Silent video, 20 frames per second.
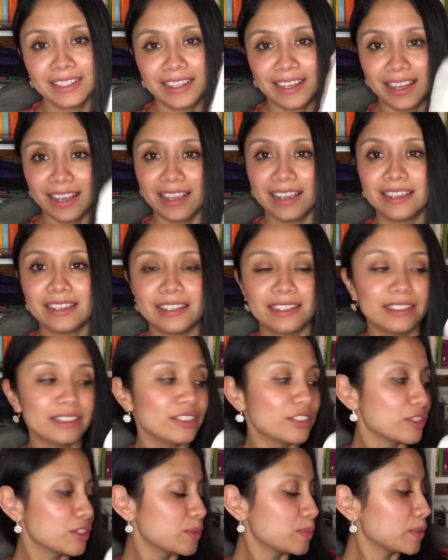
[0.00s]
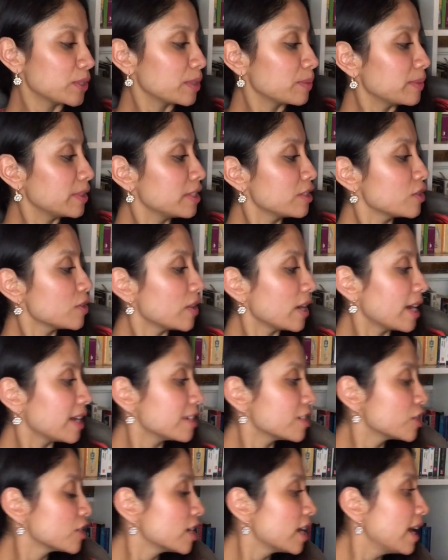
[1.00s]
I just put them in the
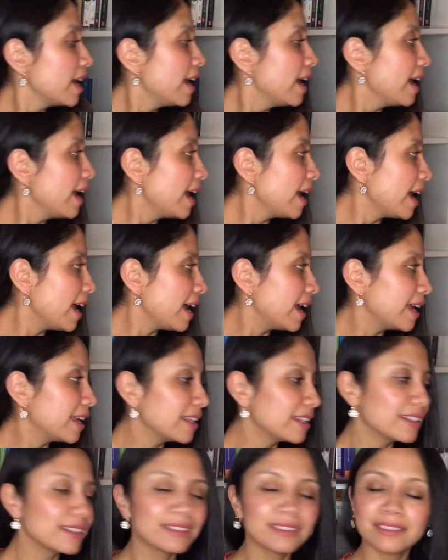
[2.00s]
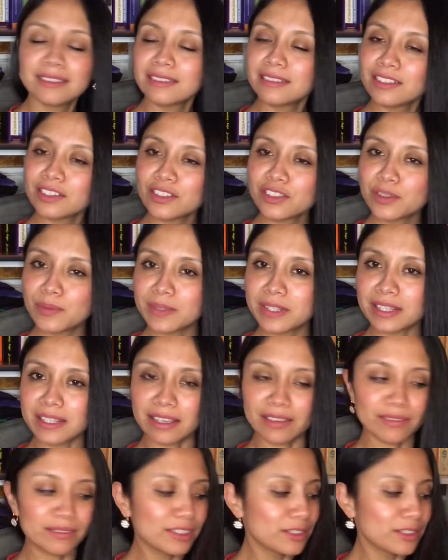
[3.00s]
trash, and just to be safe.